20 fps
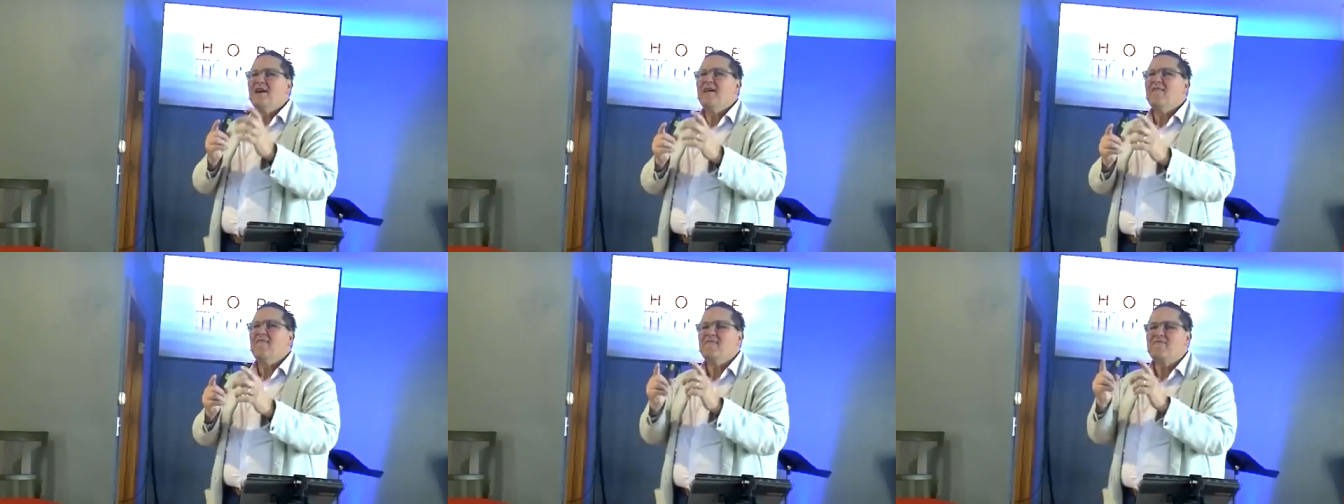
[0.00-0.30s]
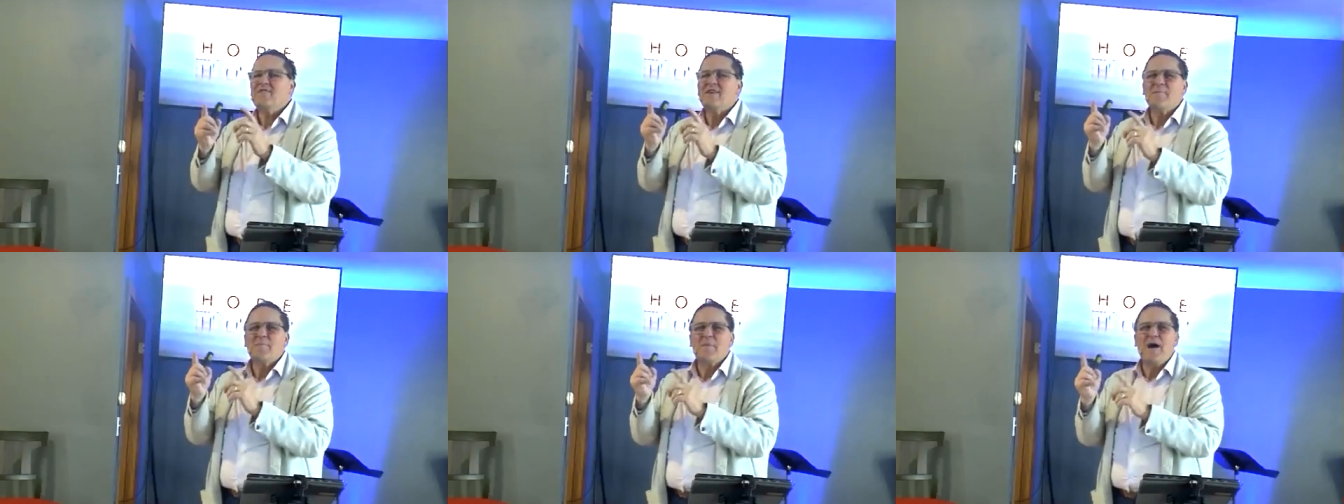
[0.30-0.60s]

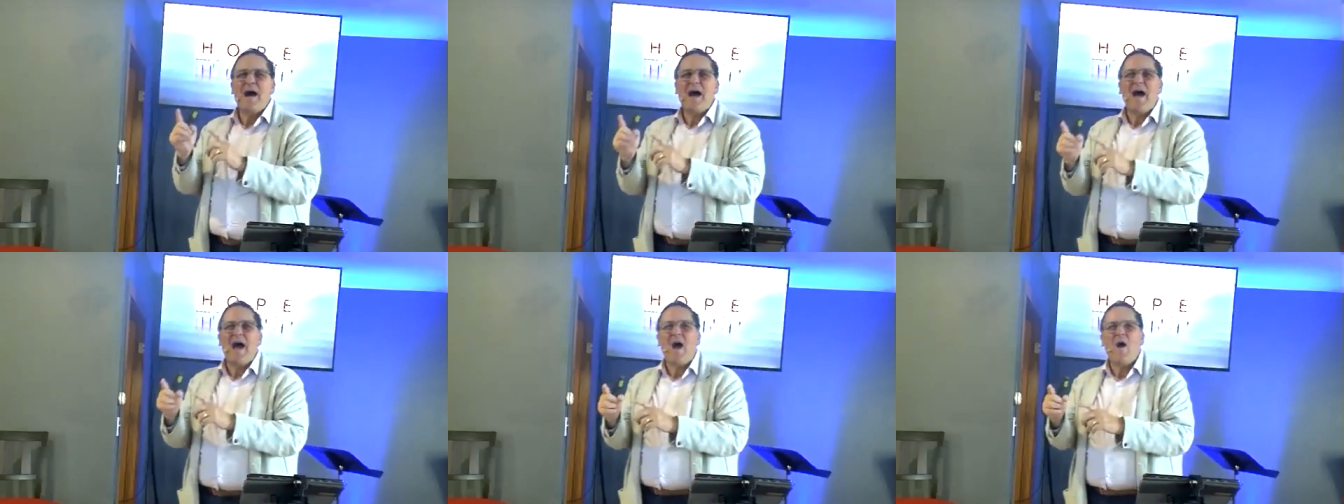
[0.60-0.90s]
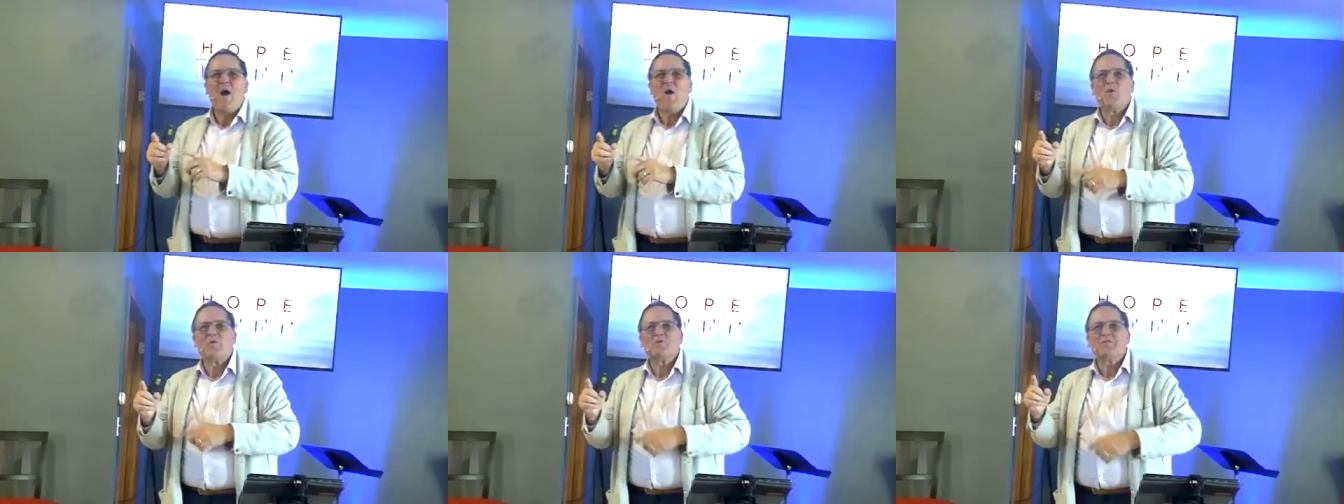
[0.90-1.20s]
live them
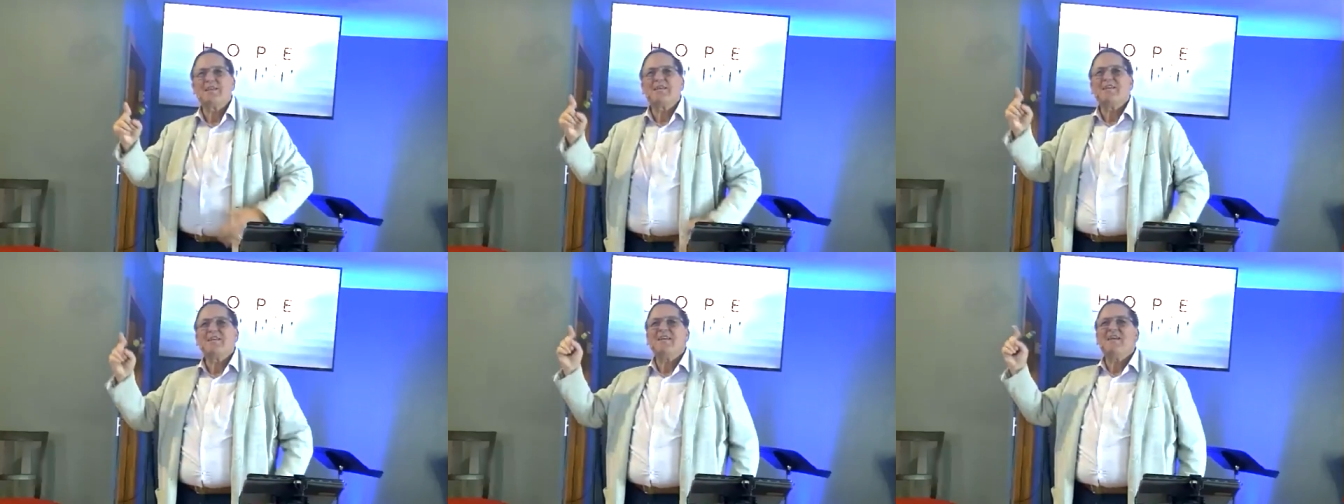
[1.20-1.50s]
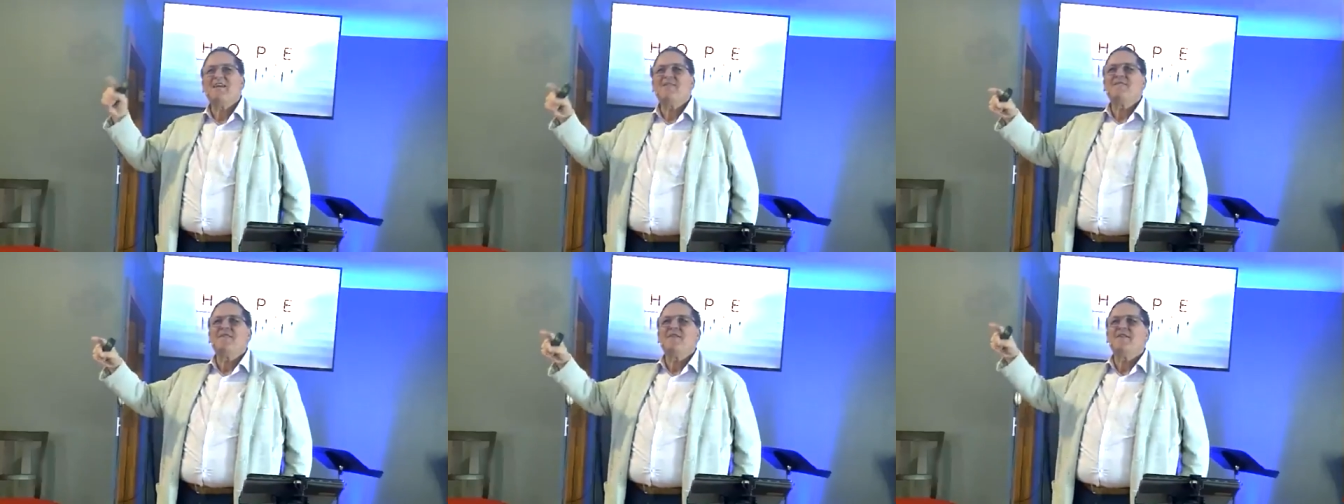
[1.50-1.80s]
out,
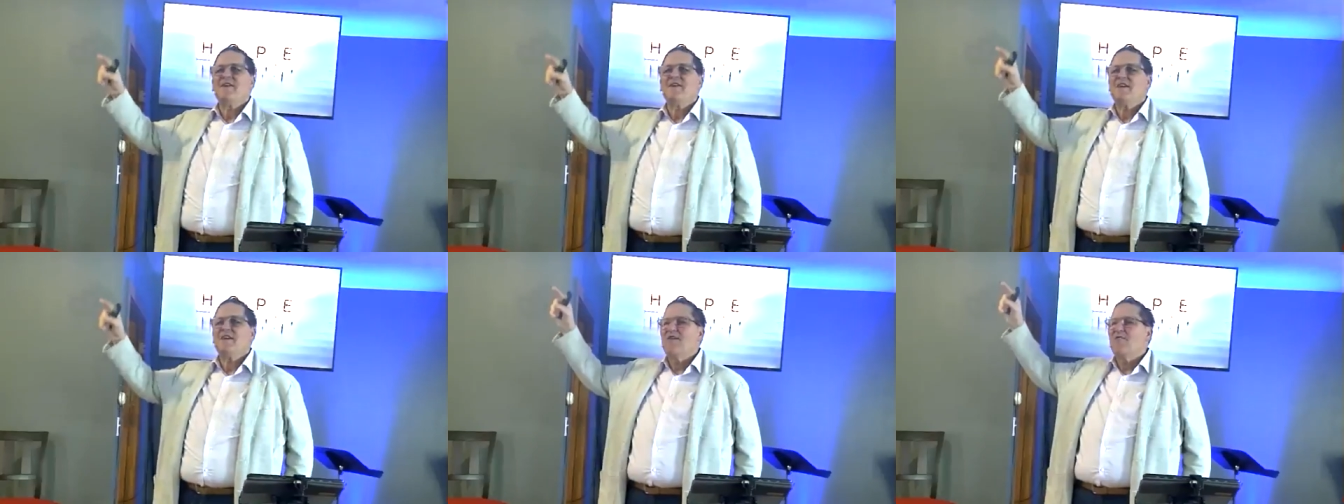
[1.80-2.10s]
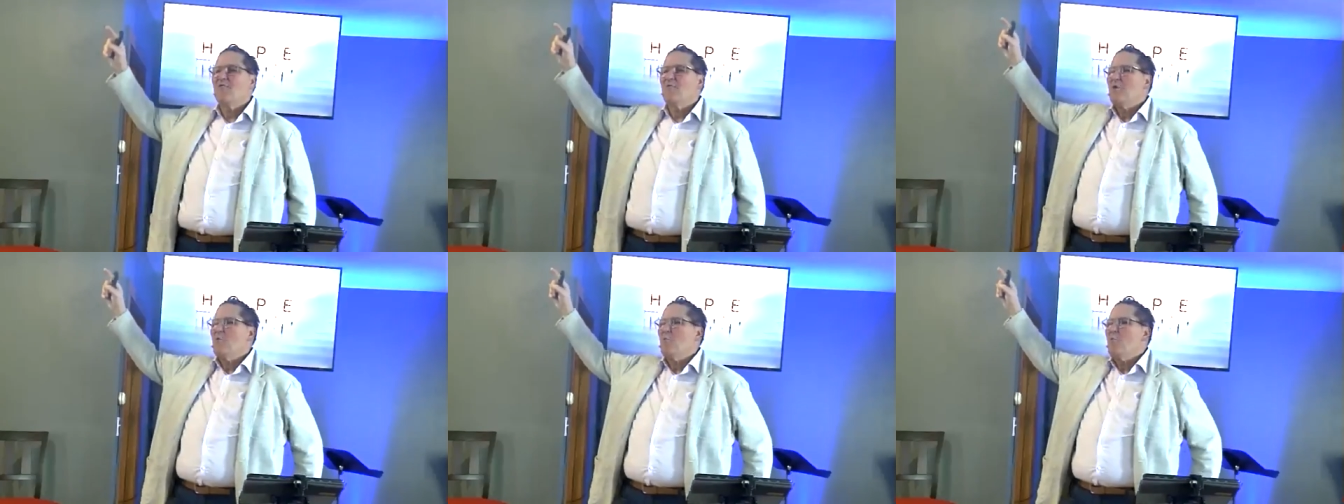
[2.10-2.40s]
even
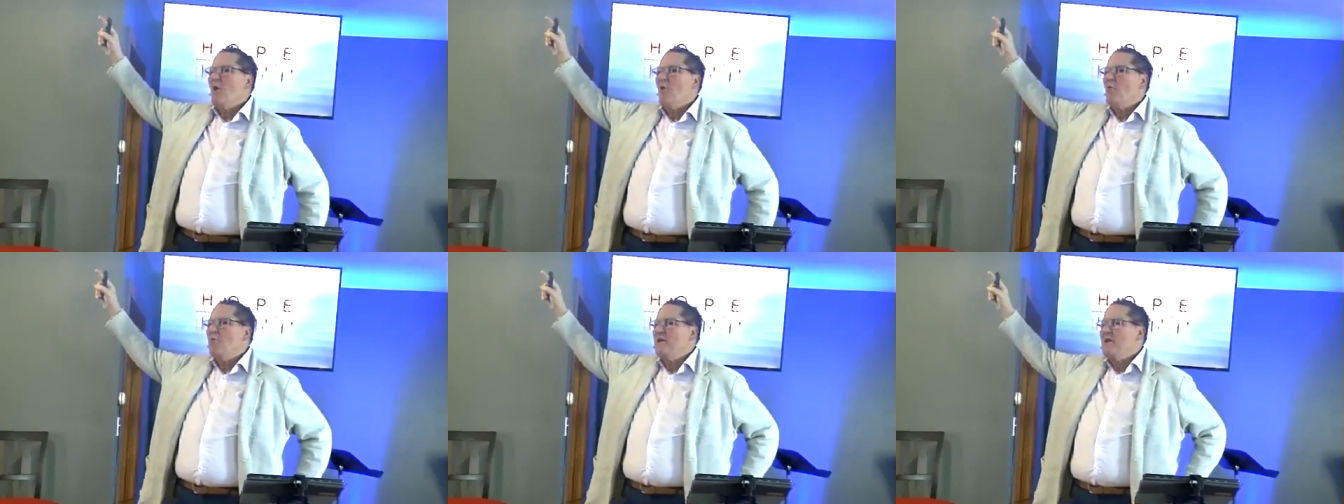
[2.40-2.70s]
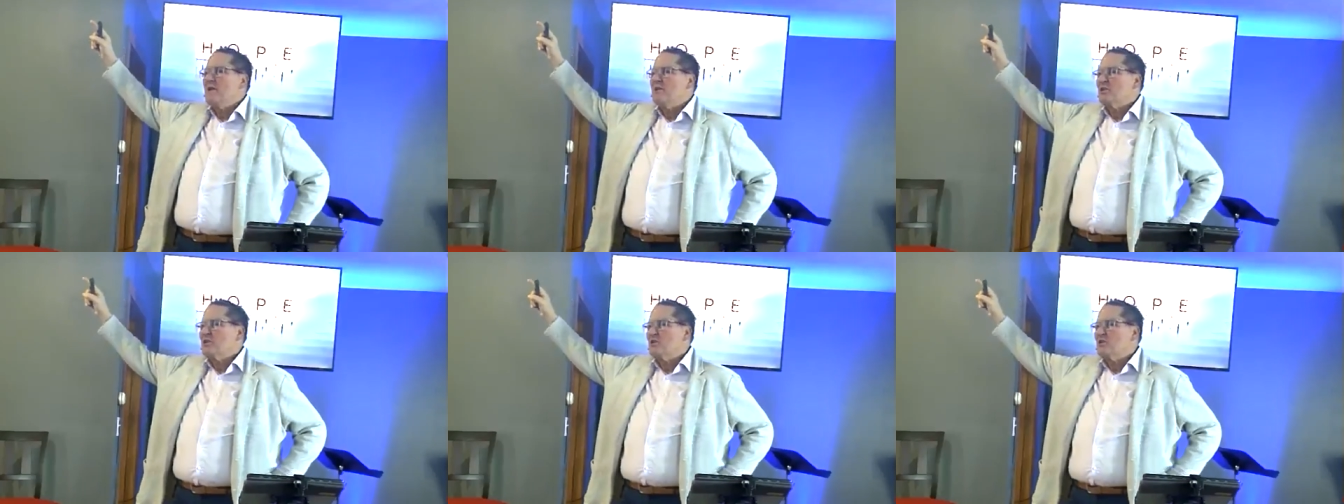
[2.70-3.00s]
if we
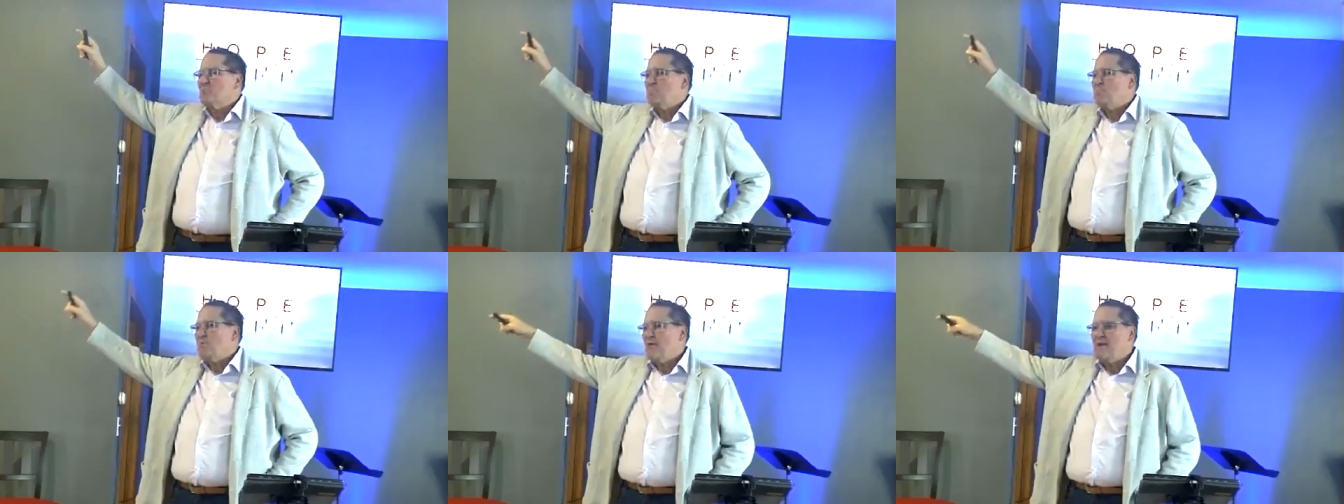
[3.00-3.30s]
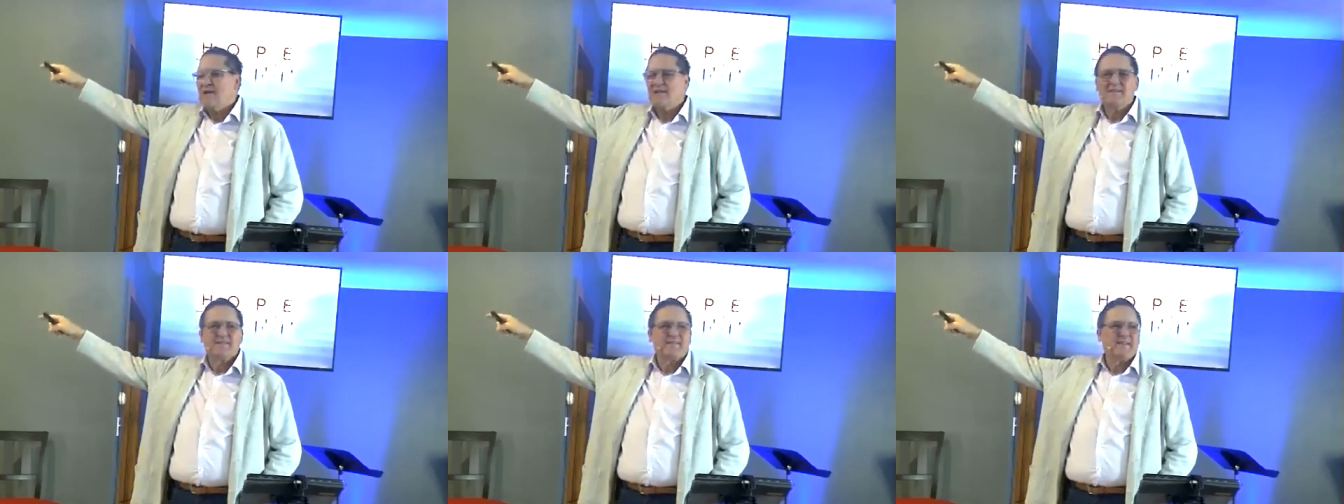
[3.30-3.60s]
won't
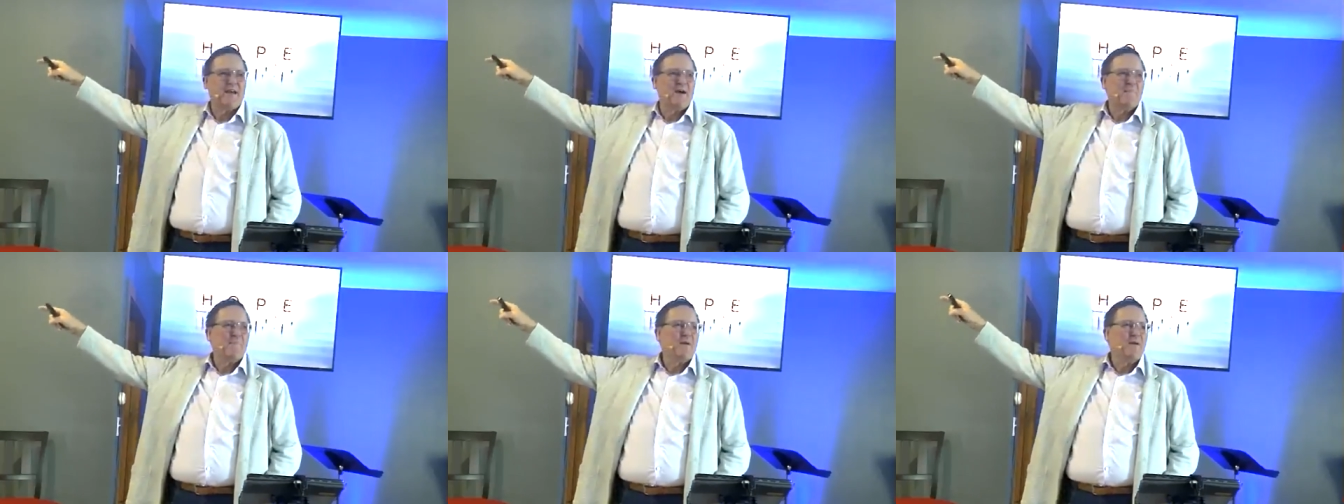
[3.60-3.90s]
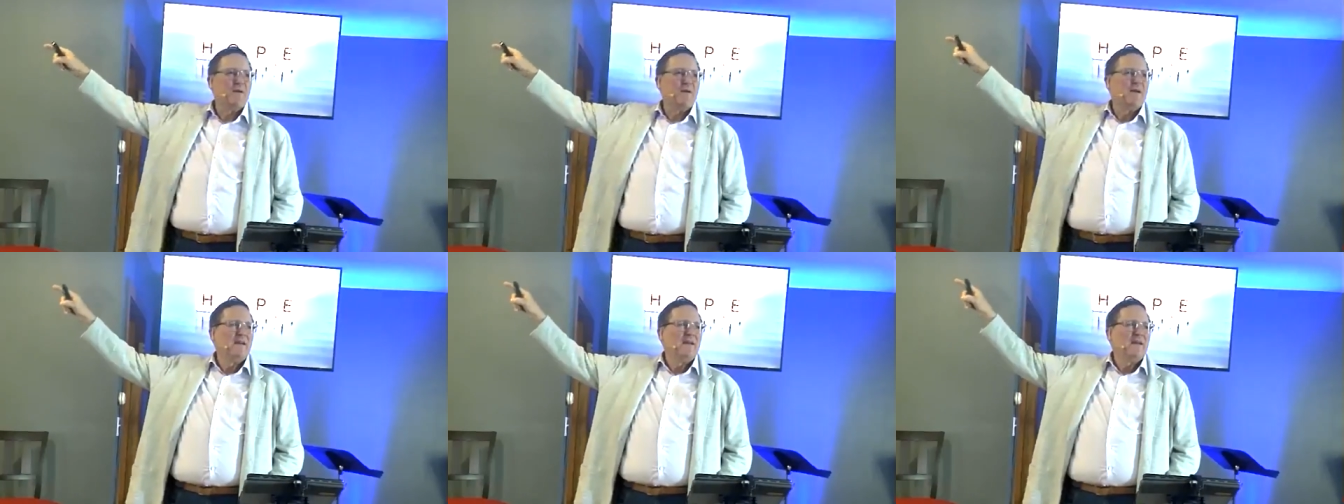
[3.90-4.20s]
experience them